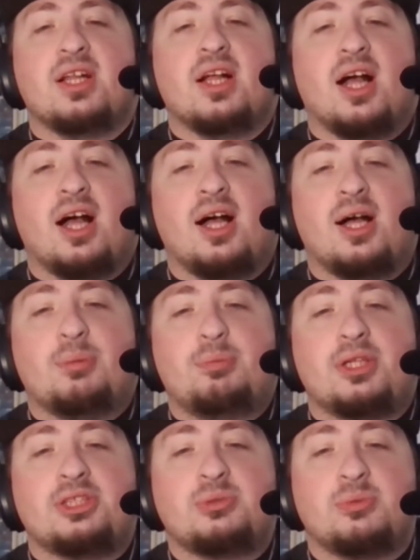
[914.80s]

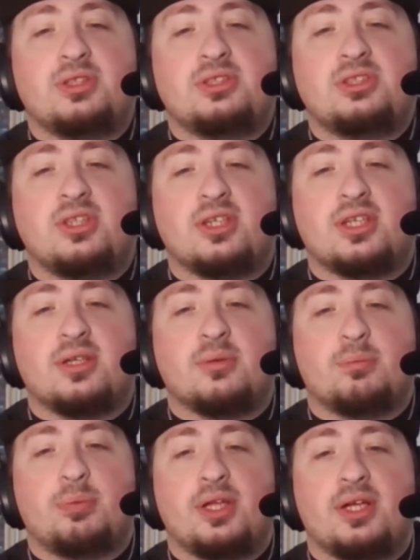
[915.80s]
+1, target
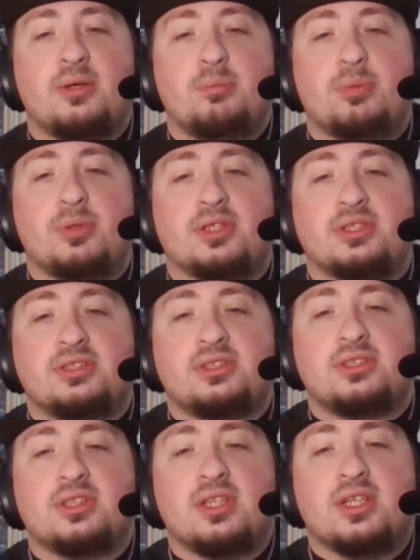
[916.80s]
player puts
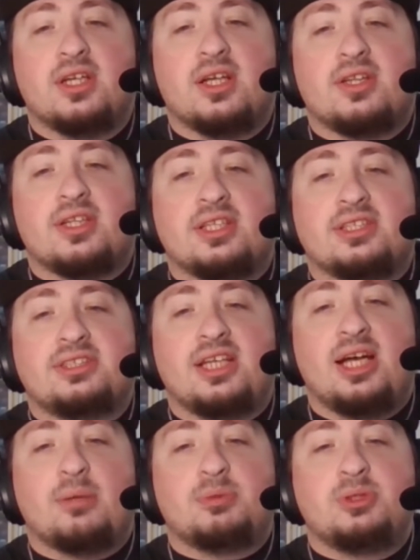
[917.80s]
the
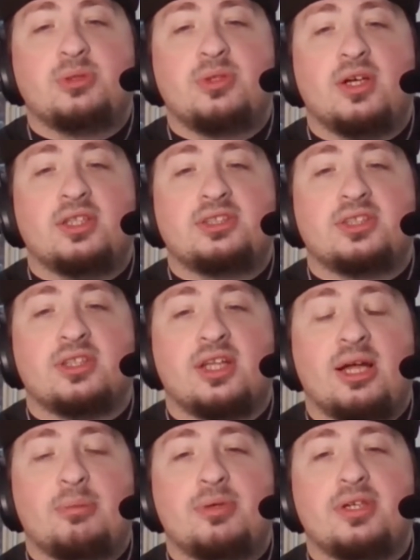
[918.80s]
top 2 cards of the
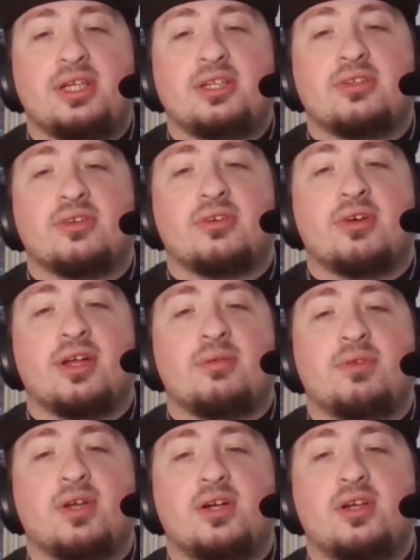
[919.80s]
library into their
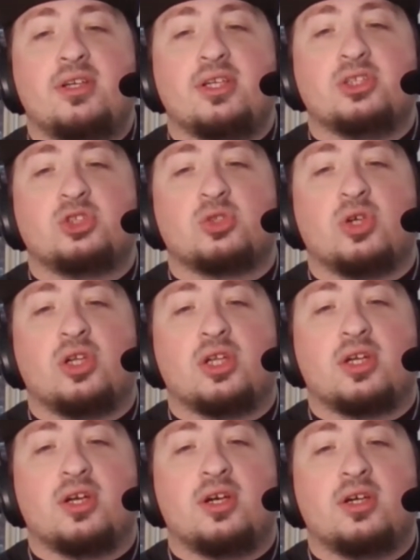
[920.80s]
graveyard, draw a
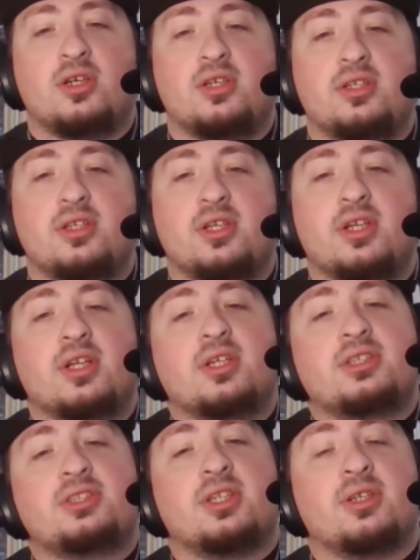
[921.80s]
card.
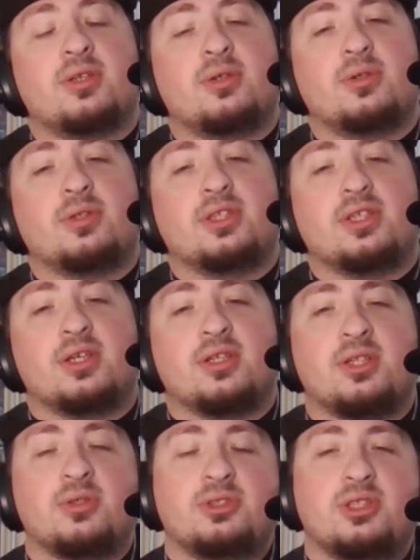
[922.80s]
So
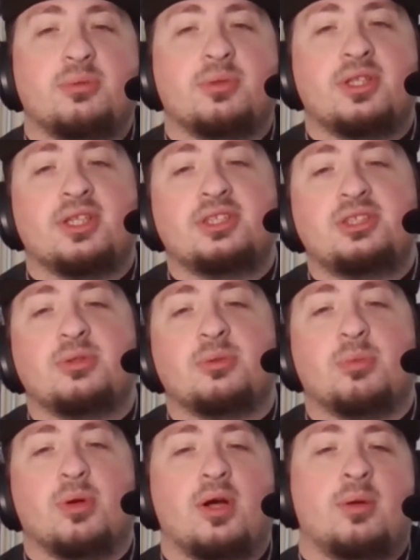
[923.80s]
usually with this you would
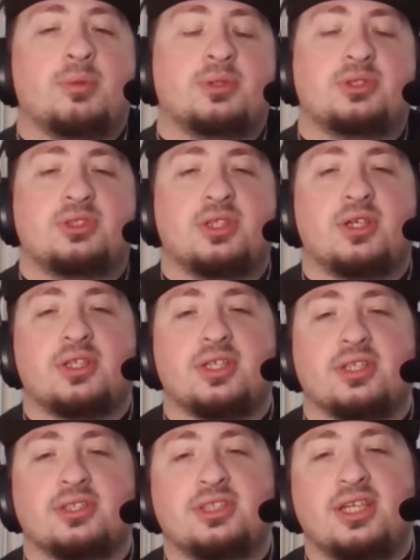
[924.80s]
almost target
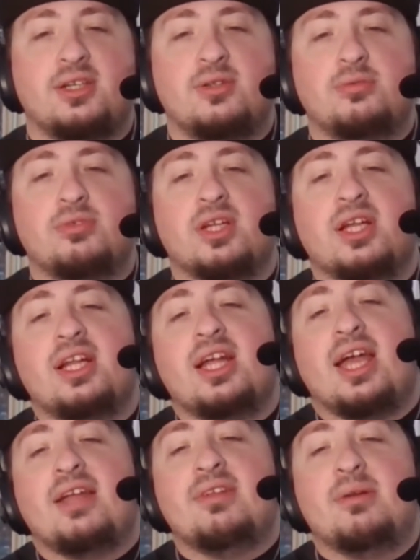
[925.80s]
yourself.
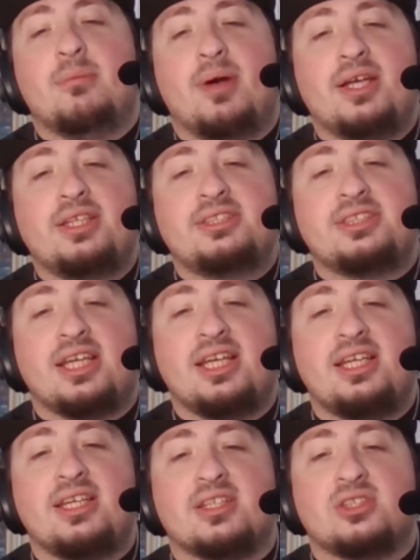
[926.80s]
And then
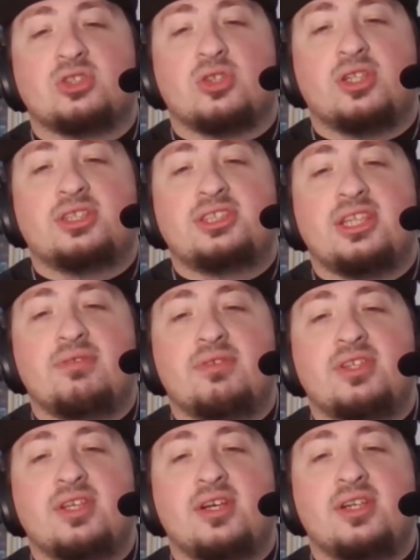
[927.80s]
-8, draw 7
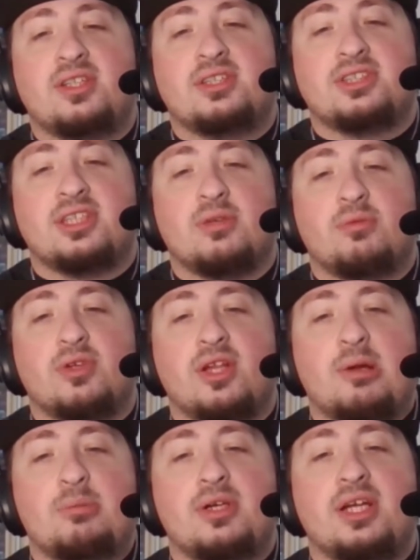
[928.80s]
cards that if your
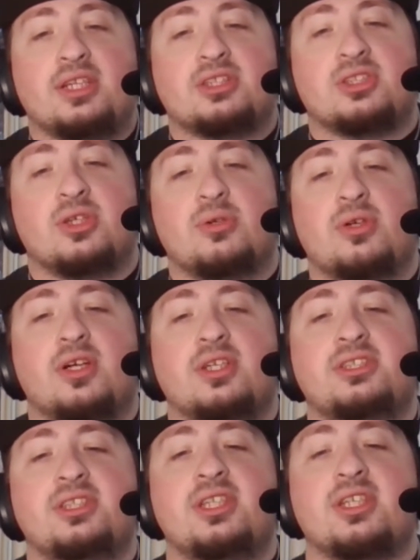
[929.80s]
library has no cards
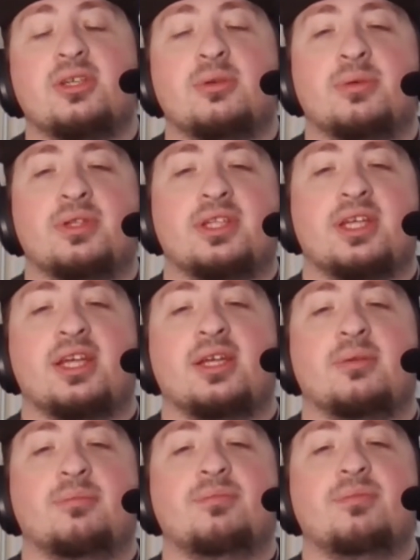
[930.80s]
in it, you win the game.